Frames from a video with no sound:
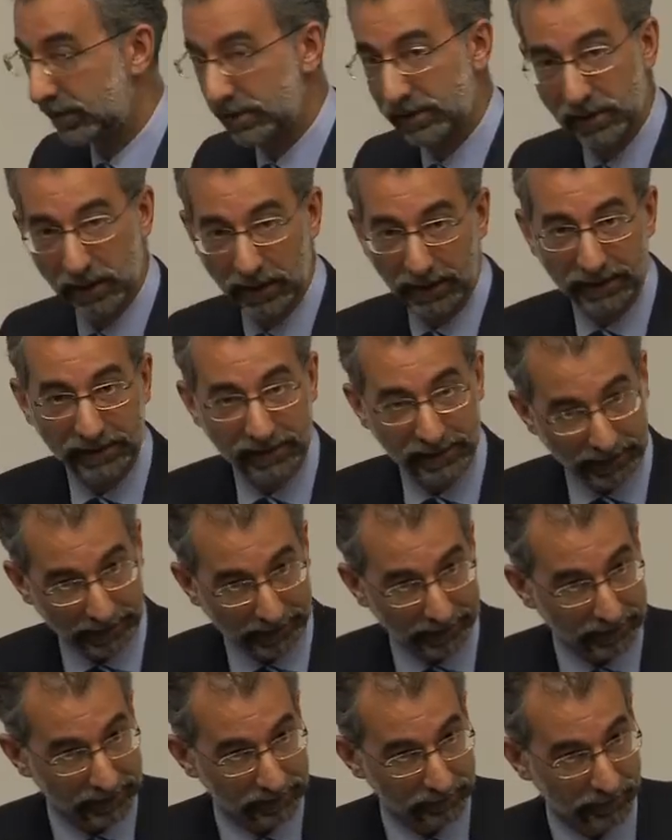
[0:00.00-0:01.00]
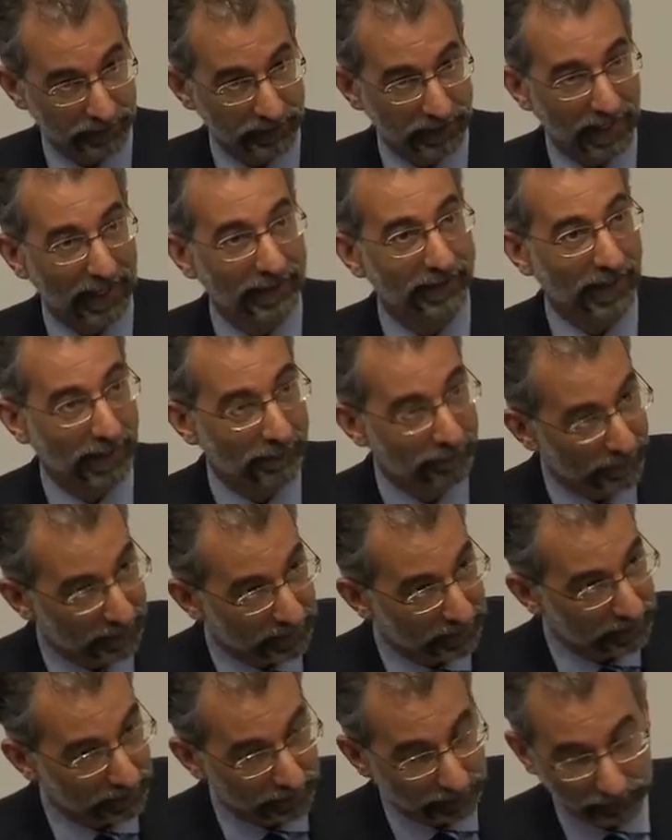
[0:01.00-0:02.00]
to his dying days, but at that
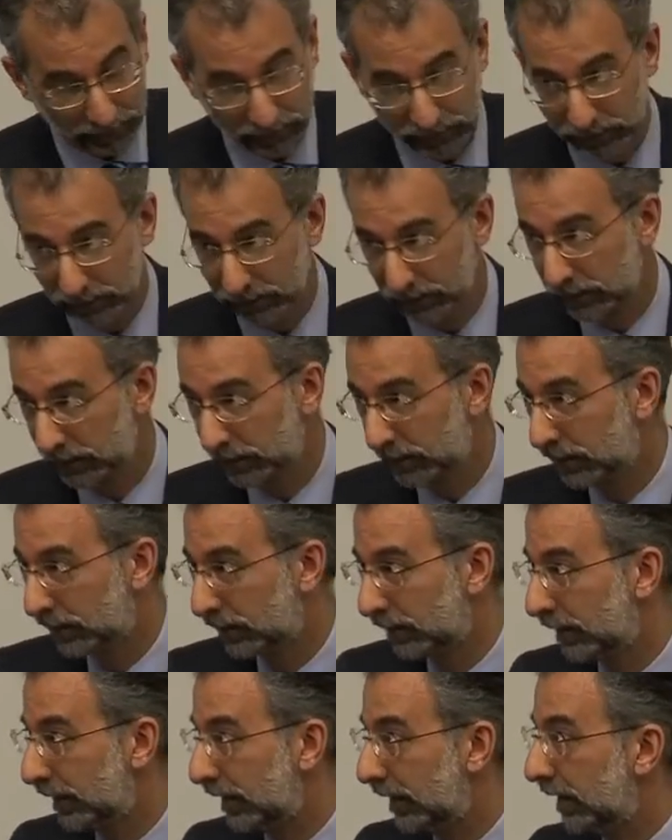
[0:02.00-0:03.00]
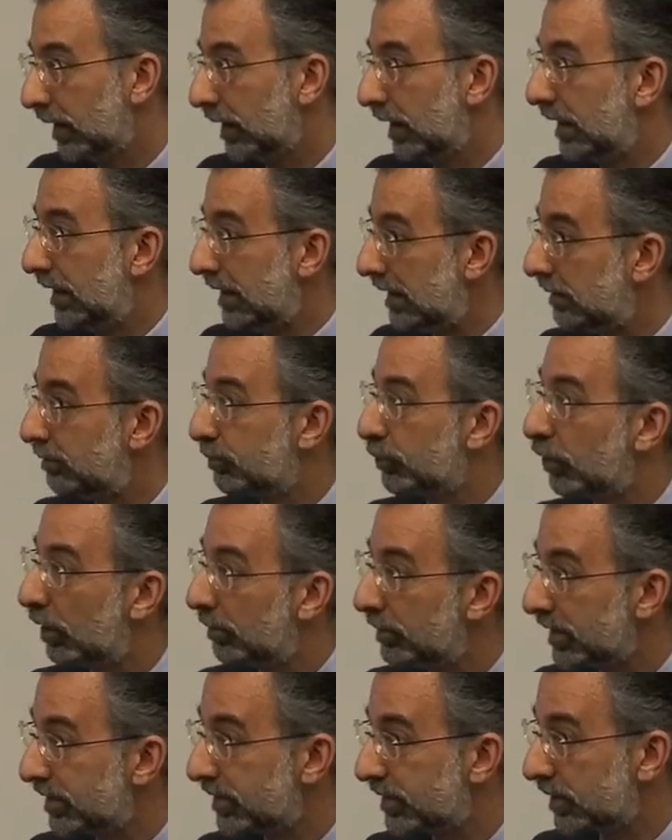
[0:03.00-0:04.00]
meeting, he
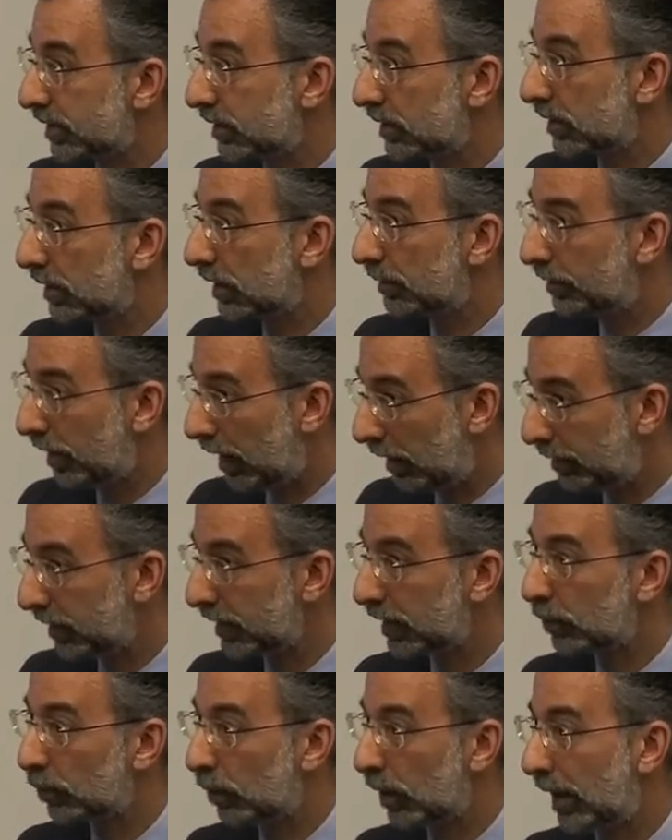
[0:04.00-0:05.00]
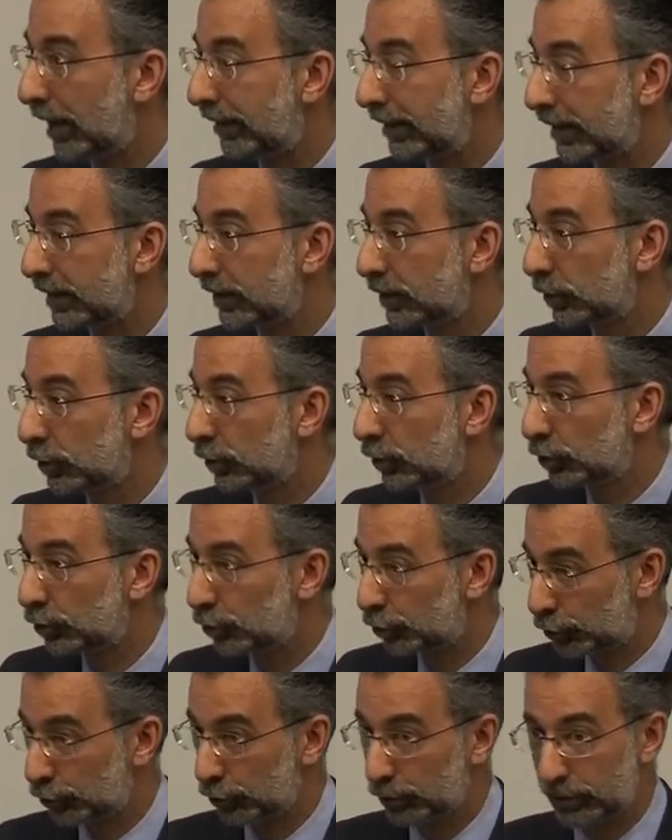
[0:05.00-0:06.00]
promised a public inquiry
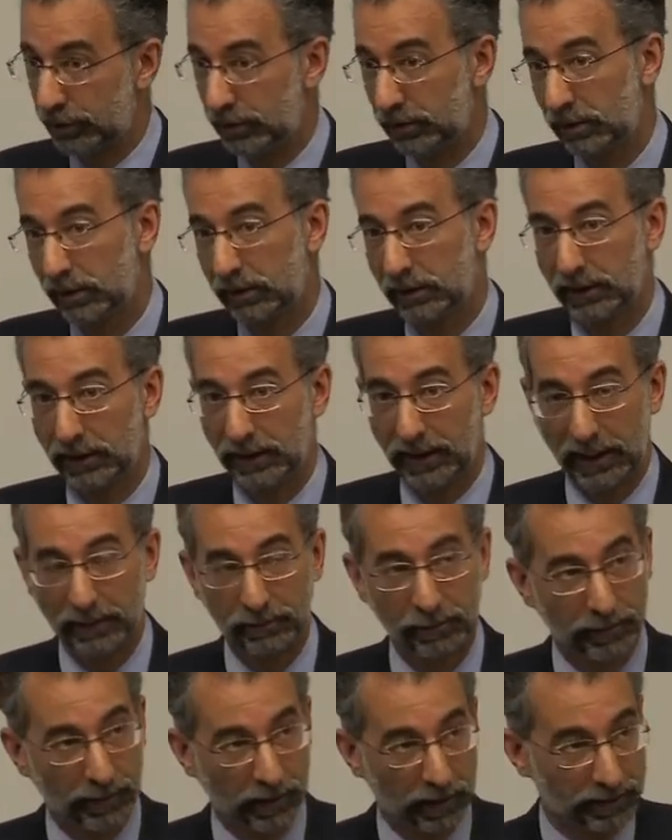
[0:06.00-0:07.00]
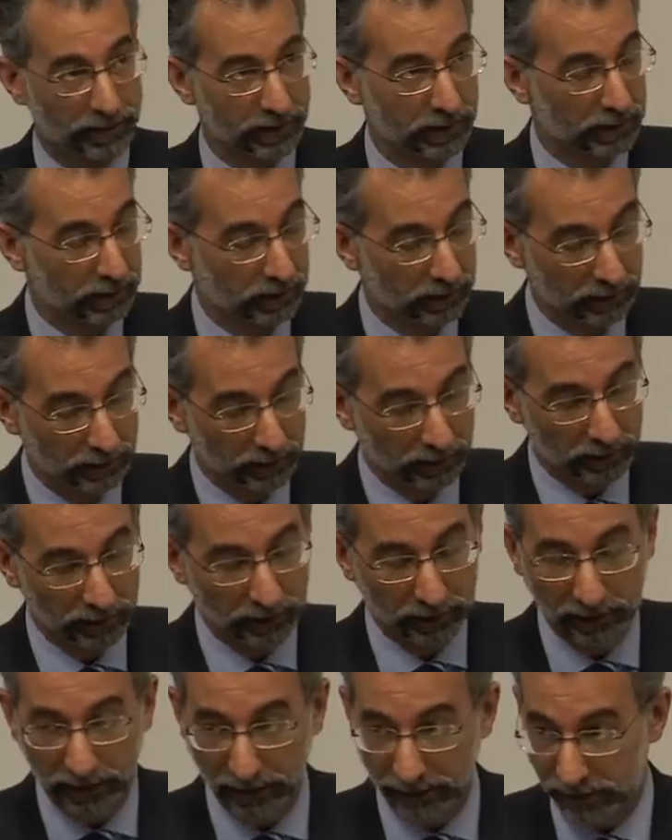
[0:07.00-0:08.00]
should the Labour Party
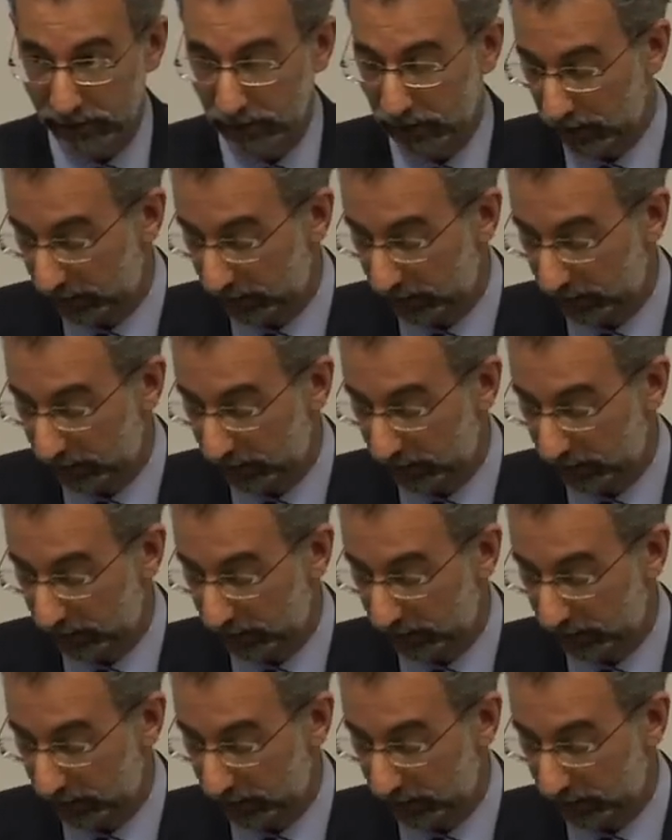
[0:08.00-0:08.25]
get into